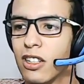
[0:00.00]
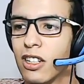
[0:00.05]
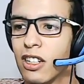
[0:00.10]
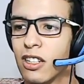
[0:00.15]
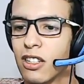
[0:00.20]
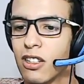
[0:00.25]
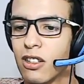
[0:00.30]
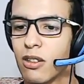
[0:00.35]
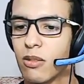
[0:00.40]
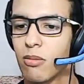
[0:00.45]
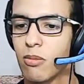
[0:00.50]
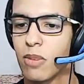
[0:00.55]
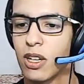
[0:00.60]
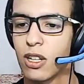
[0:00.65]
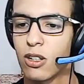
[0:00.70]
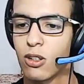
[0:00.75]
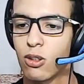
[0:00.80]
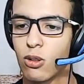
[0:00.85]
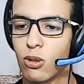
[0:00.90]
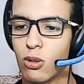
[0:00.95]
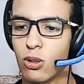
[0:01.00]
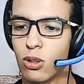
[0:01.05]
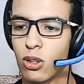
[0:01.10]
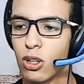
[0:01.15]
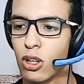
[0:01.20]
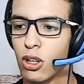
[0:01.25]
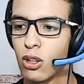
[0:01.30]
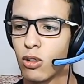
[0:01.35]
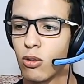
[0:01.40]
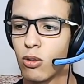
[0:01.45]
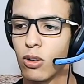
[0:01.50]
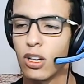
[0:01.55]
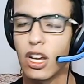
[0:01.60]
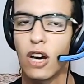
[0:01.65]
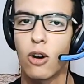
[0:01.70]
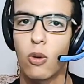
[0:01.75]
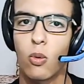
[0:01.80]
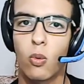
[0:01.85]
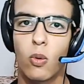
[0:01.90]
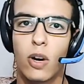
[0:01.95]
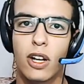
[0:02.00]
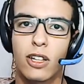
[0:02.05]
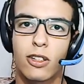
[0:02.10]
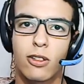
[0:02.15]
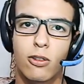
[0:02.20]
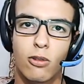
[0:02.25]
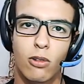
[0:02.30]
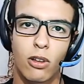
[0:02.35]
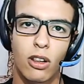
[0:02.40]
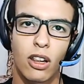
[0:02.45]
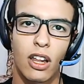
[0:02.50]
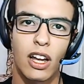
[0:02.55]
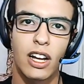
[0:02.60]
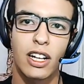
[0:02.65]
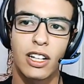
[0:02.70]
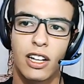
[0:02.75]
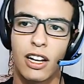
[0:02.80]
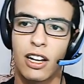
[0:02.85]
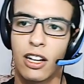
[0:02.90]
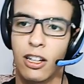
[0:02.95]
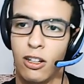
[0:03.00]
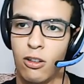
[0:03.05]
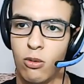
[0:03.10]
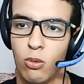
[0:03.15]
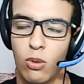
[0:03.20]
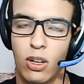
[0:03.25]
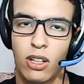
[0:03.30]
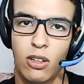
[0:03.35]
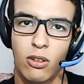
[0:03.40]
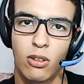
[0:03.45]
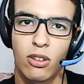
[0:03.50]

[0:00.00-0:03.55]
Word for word: just make sure to know what you like and what you